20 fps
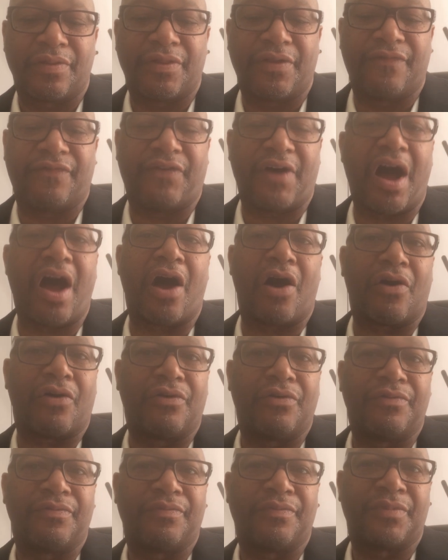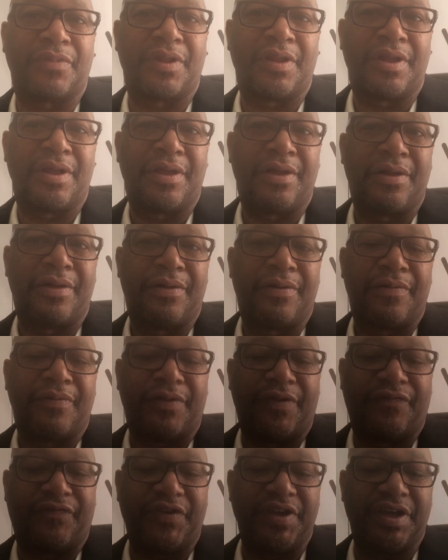The V.A.W.
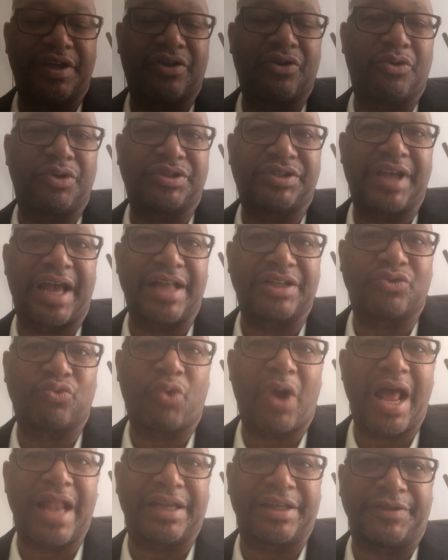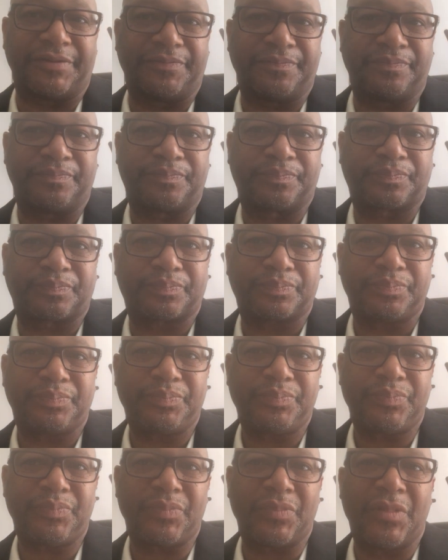The vehicle attached wallet.
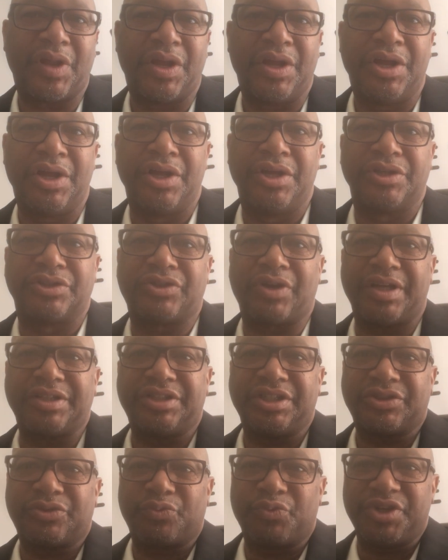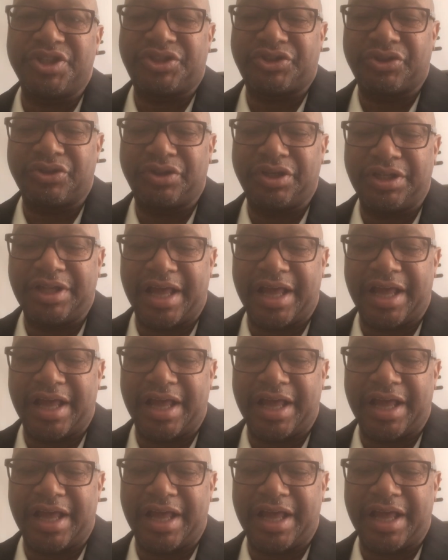So I just reached to the